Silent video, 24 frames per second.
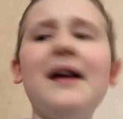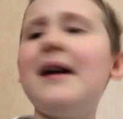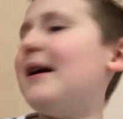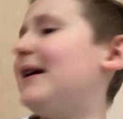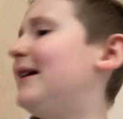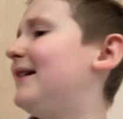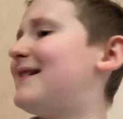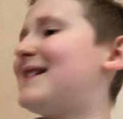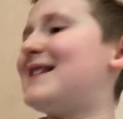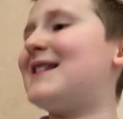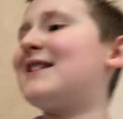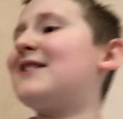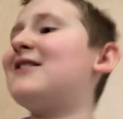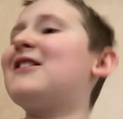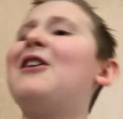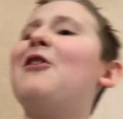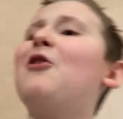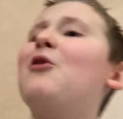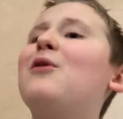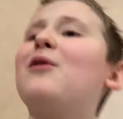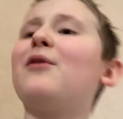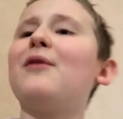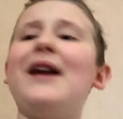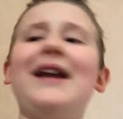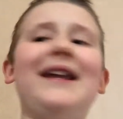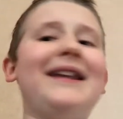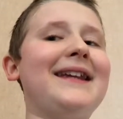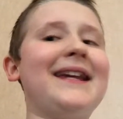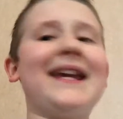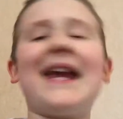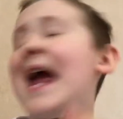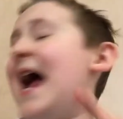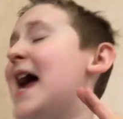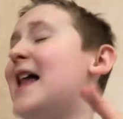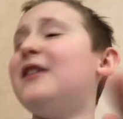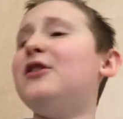It's so
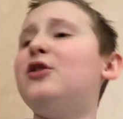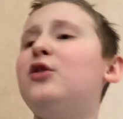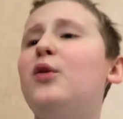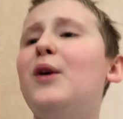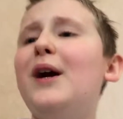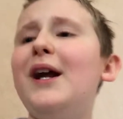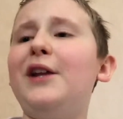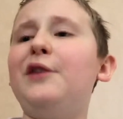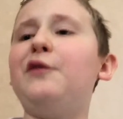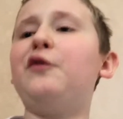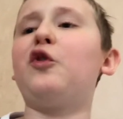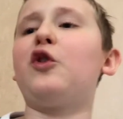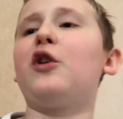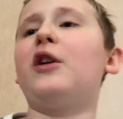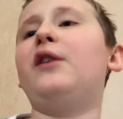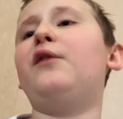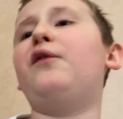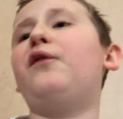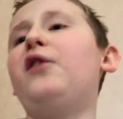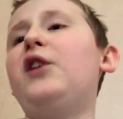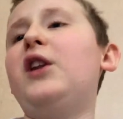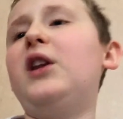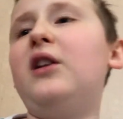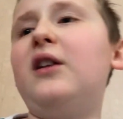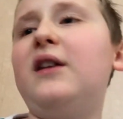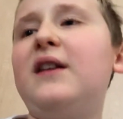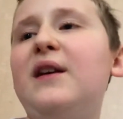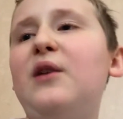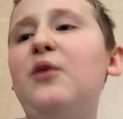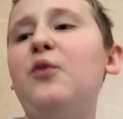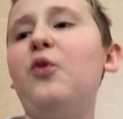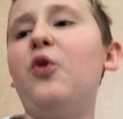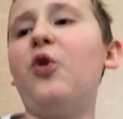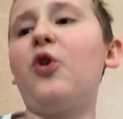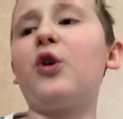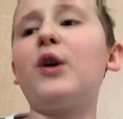great. Can't wait for
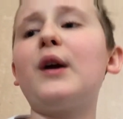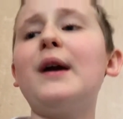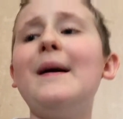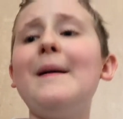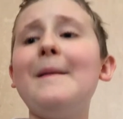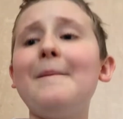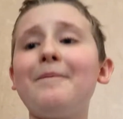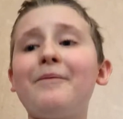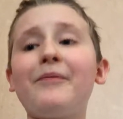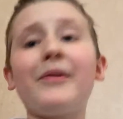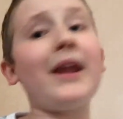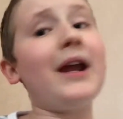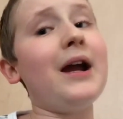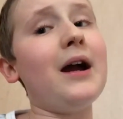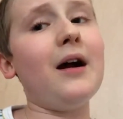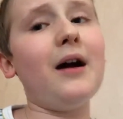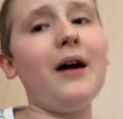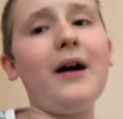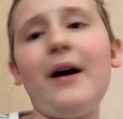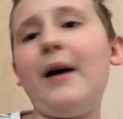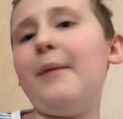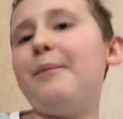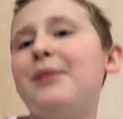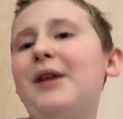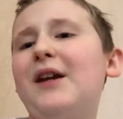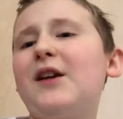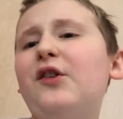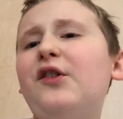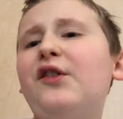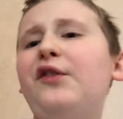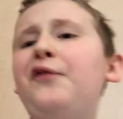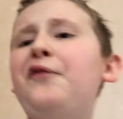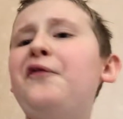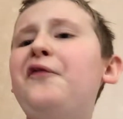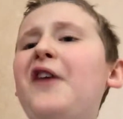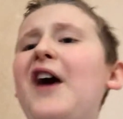Infinity War
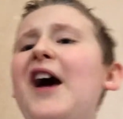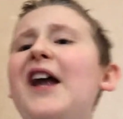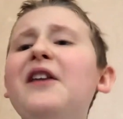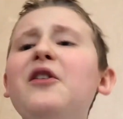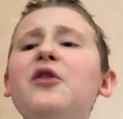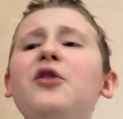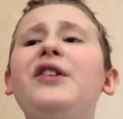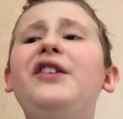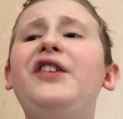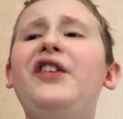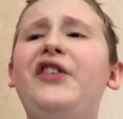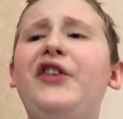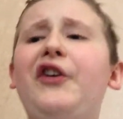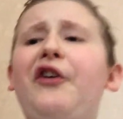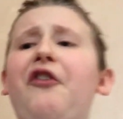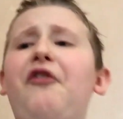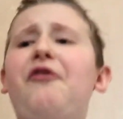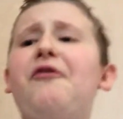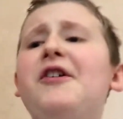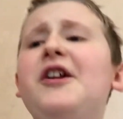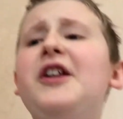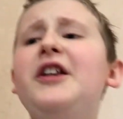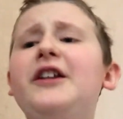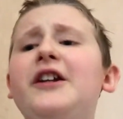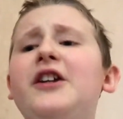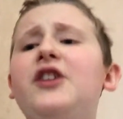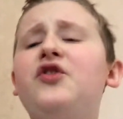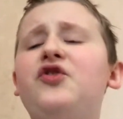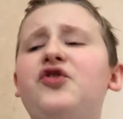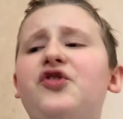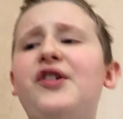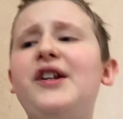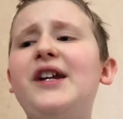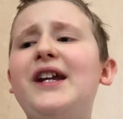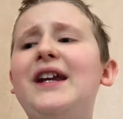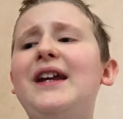because Thanos is a really
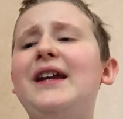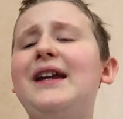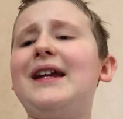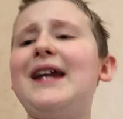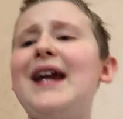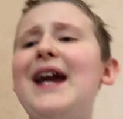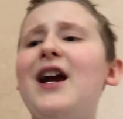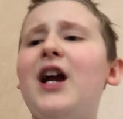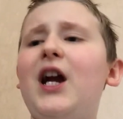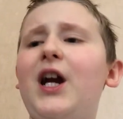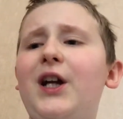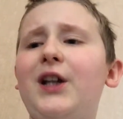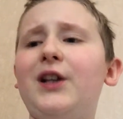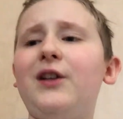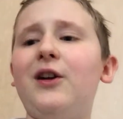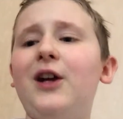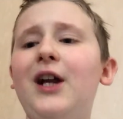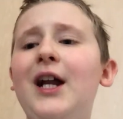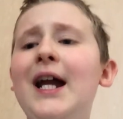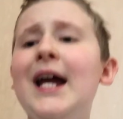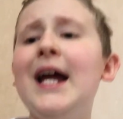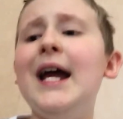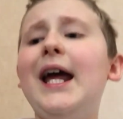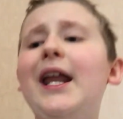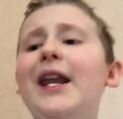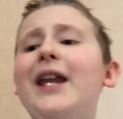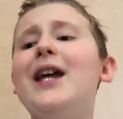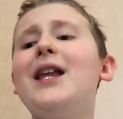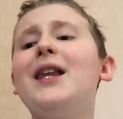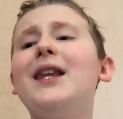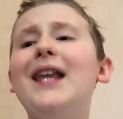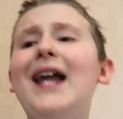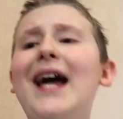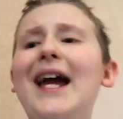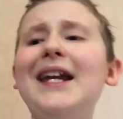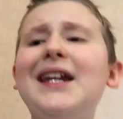intriguing character, and I
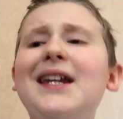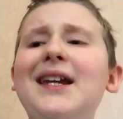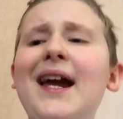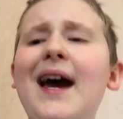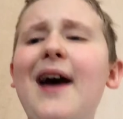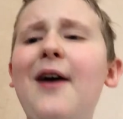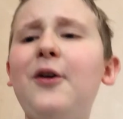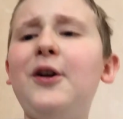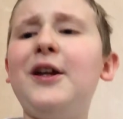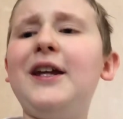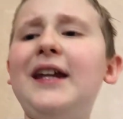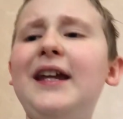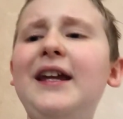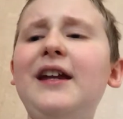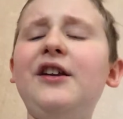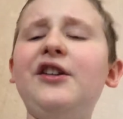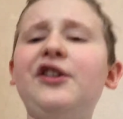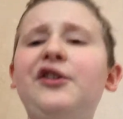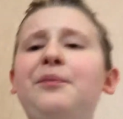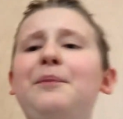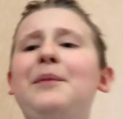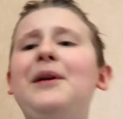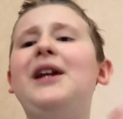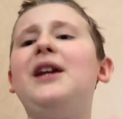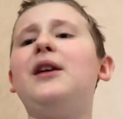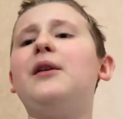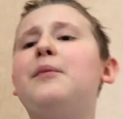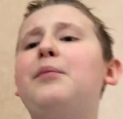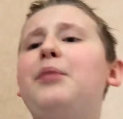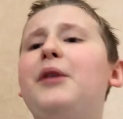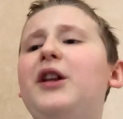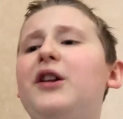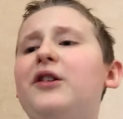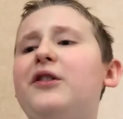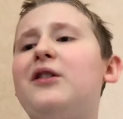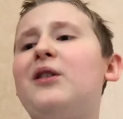like how he is being
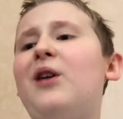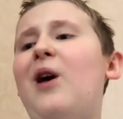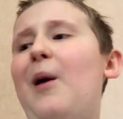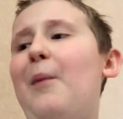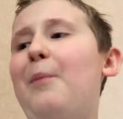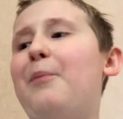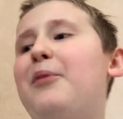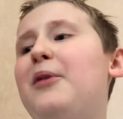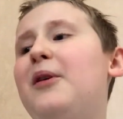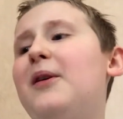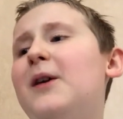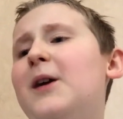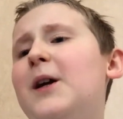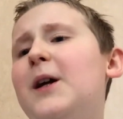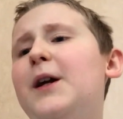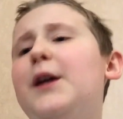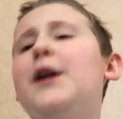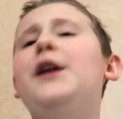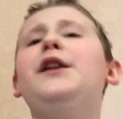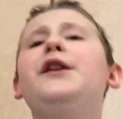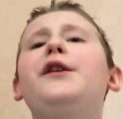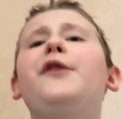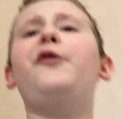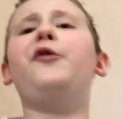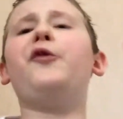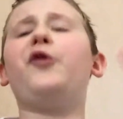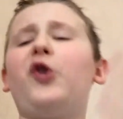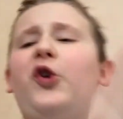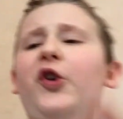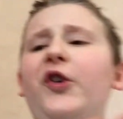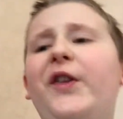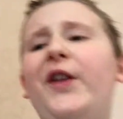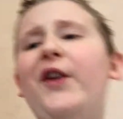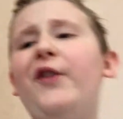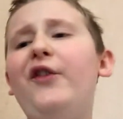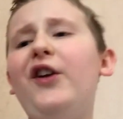built up. In the
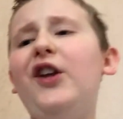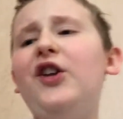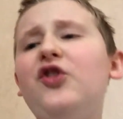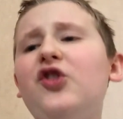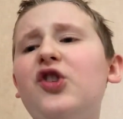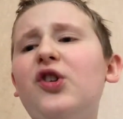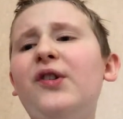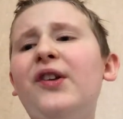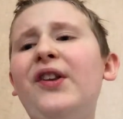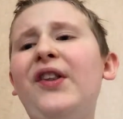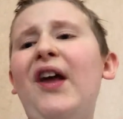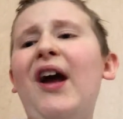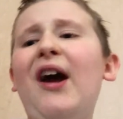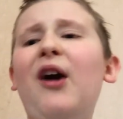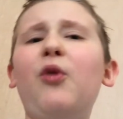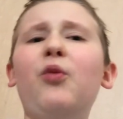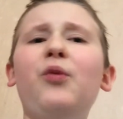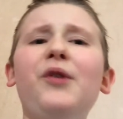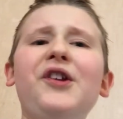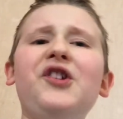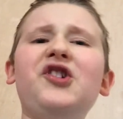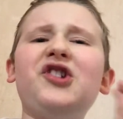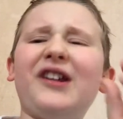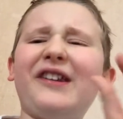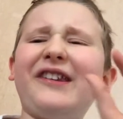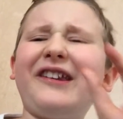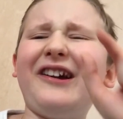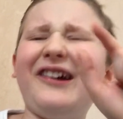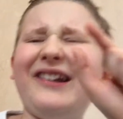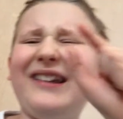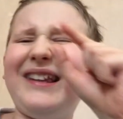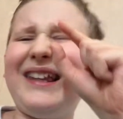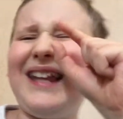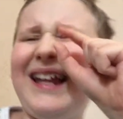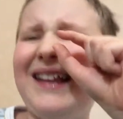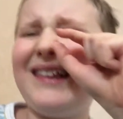first Avengers, how we just
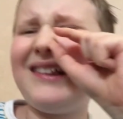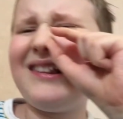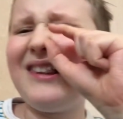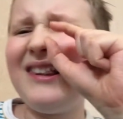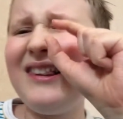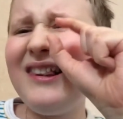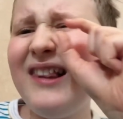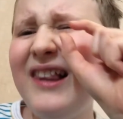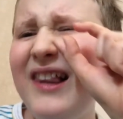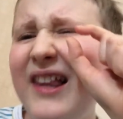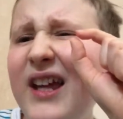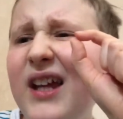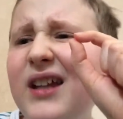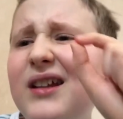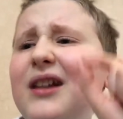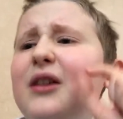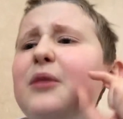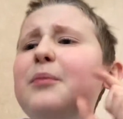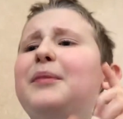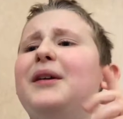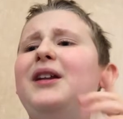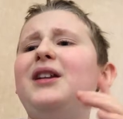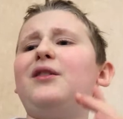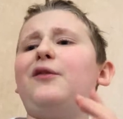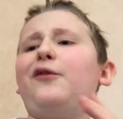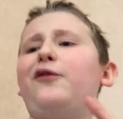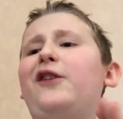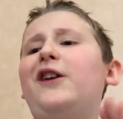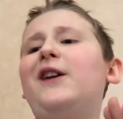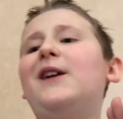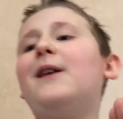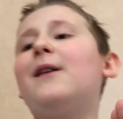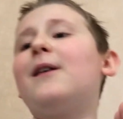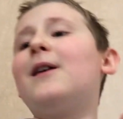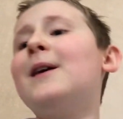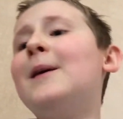got that little bit of
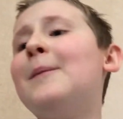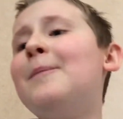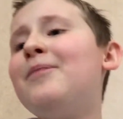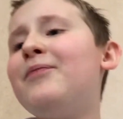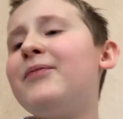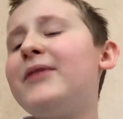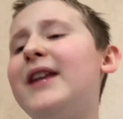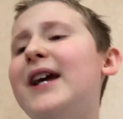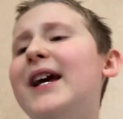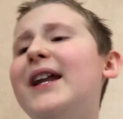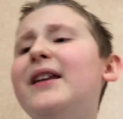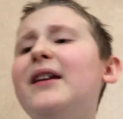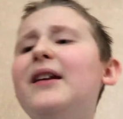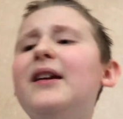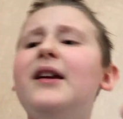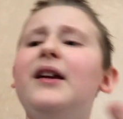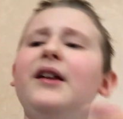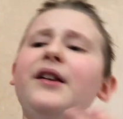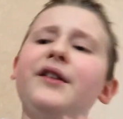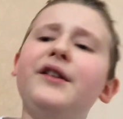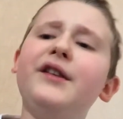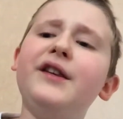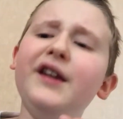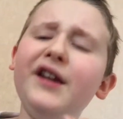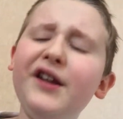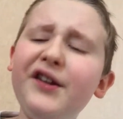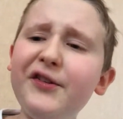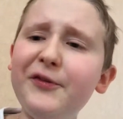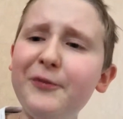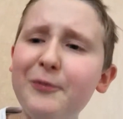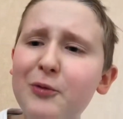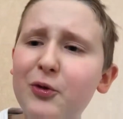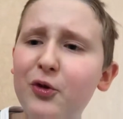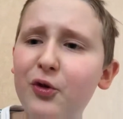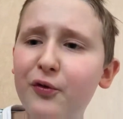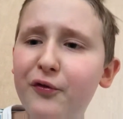here. Then in
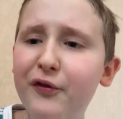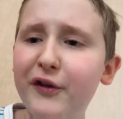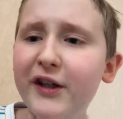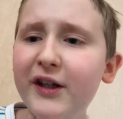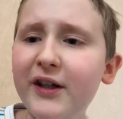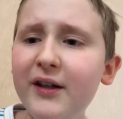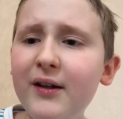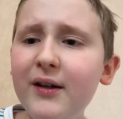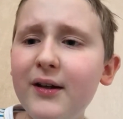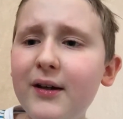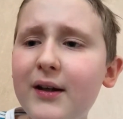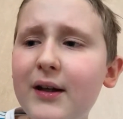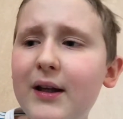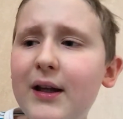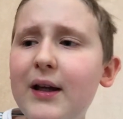this movie,